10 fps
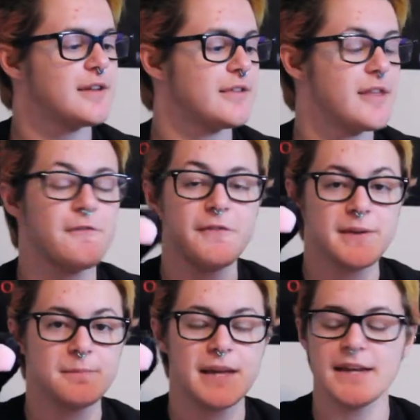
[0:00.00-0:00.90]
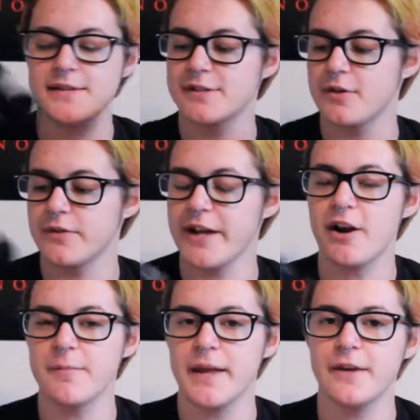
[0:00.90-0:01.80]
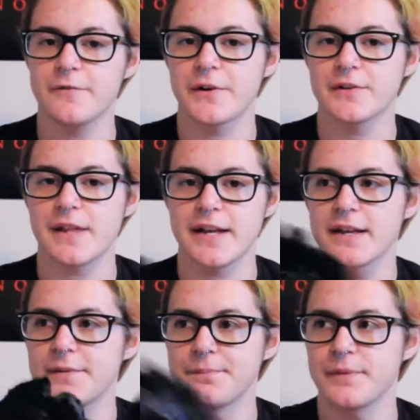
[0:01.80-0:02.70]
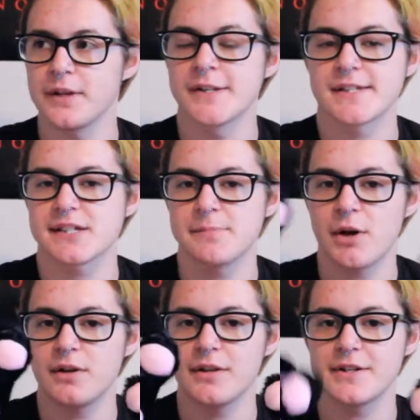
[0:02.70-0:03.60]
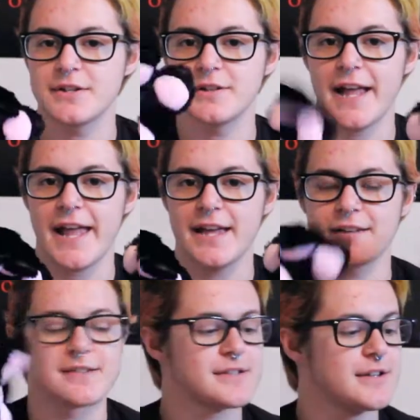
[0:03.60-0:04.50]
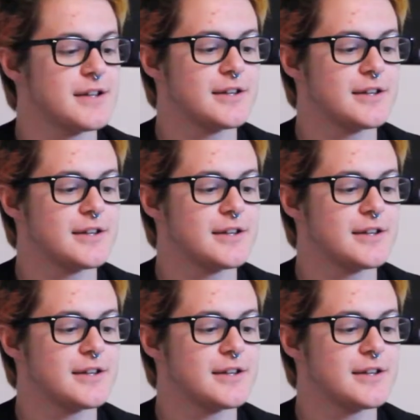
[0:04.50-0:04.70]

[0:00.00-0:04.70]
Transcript: They fit me, so they are made for like small adult hands.